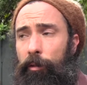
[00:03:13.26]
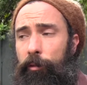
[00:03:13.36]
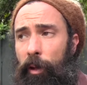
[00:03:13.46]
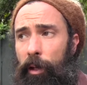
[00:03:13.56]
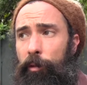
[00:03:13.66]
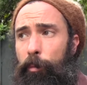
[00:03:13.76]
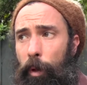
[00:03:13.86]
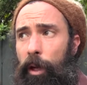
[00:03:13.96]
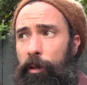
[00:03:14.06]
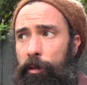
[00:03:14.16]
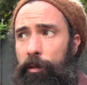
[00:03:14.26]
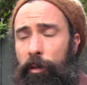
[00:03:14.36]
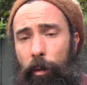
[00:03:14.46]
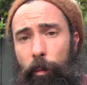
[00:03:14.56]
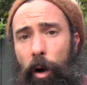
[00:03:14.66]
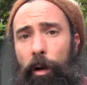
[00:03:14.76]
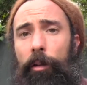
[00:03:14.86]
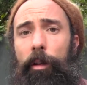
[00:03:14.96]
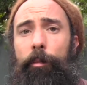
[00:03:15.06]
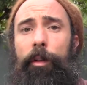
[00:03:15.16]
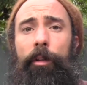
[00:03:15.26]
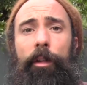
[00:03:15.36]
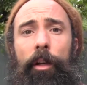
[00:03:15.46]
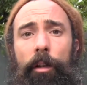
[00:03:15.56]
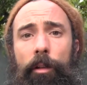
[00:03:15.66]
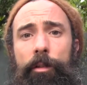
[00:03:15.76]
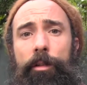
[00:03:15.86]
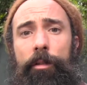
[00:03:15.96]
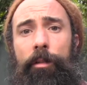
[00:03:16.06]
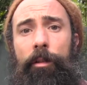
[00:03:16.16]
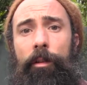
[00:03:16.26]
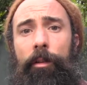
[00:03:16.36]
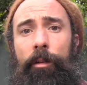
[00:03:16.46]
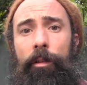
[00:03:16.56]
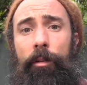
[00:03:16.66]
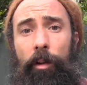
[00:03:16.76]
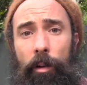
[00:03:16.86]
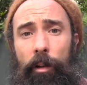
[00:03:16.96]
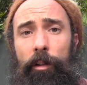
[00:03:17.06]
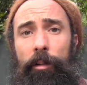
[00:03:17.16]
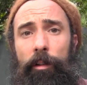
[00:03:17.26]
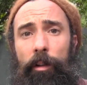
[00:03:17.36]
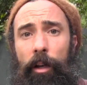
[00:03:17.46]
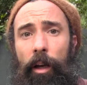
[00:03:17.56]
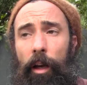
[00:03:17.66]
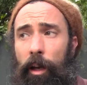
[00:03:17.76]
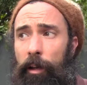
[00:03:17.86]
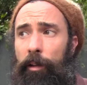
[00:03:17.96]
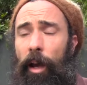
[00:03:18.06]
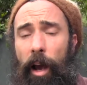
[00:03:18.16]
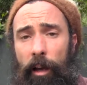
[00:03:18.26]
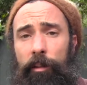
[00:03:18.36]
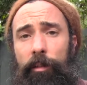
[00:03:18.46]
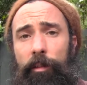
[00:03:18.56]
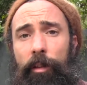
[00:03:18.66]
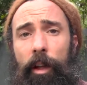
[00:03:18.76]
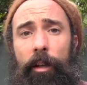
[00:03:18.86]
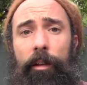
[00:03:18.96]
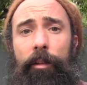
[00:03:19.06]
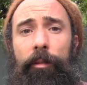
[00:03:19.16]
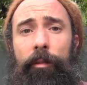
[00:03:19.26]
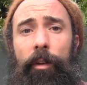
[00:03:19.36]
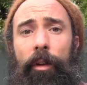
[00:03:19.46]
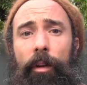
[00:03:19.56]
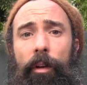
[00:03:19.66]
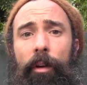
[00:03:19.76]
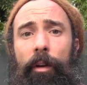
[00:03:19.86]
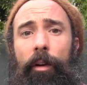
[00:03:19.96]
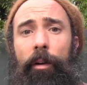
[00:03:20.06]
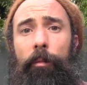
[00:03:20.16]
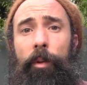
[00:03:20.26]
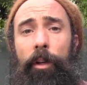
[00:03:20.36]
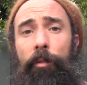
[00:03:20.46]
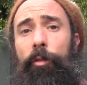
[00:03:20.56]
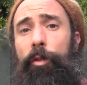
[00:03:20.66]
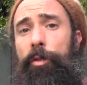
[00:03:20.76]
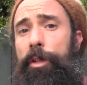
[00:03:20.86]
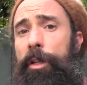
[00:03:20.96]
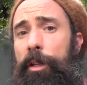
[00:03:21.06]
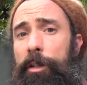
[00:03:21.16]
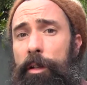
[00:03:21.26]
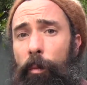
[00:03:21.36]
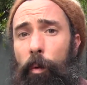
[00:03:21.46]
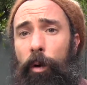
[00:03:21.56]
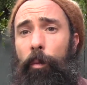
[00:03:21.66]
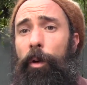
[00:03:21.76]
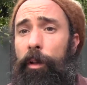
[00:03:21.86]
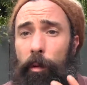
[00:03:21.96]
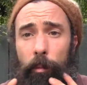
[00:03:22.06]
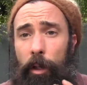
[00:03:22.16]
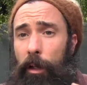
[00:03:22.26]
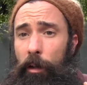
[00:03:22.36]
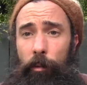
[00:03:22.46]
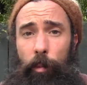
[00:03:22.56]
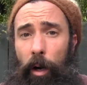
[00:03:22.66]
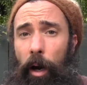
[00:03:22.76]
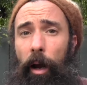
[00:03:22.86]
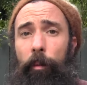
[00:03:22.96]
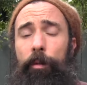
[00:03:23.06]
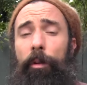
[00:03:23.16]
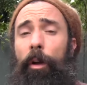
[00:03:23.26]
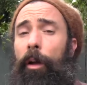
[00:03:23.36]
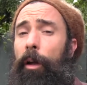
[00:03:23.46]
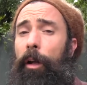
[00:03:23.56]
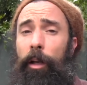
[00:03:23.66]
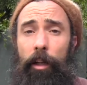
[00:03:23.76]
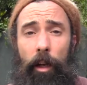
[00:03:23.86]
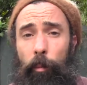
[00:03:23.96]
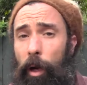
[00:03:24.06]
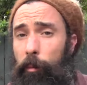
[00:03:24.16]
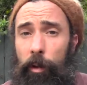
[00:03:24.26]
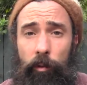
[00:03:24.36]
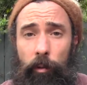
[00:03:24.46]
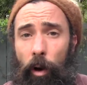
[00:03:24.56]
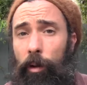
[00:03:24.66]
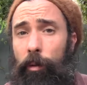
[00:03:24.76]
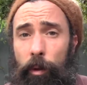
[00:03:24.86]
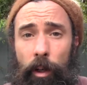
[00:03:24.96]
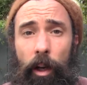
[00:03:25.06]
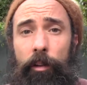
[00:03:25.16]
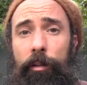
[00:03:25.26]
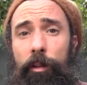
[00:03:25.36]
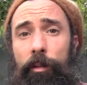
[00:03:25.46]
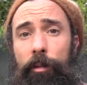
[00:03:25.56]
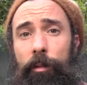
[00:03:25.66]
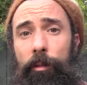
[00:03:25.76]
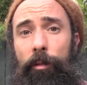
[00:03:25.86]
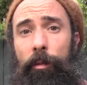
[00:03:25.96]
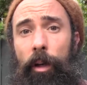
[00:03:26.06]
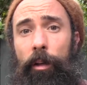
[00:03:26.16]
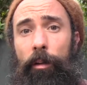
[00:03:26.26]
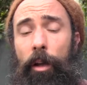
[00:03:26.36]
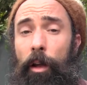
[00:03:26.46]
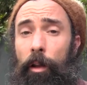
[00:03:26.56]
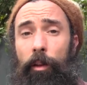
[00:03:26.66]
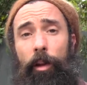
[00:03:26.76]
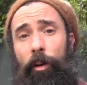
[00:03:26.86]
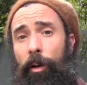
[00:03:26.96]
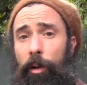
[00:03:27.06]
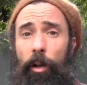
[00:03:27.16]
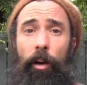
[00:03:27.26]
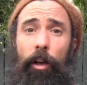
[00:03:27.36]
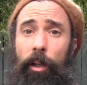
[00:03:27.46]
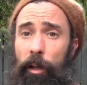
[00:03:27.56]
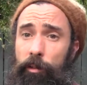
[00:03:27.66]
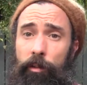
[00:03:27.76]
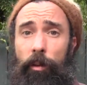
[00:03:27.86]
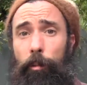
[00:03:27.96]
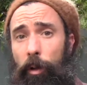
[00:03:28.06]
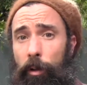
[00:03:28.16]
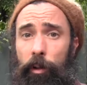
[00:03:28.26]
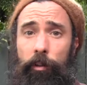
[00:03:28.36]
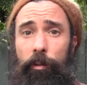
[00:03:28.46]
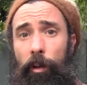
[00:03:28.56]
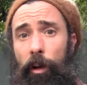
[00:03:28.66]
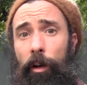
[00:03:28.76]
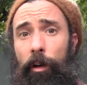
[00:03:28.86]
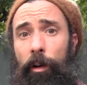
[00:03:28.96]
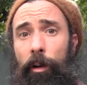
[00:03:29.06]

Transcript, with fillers: faith-based apocalyptic thinkers look and act like. That if you see someone with a beard, perhaps, they might be following ISIS, right? They're, they're against the police here.